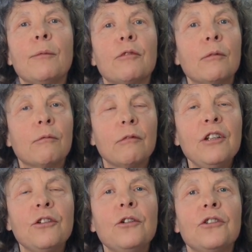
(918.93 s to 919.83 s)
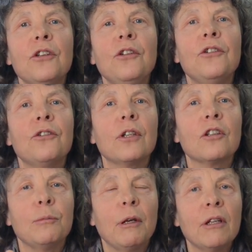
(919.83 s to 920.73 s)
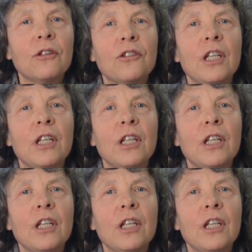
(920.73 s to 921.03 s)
from researchers, experienced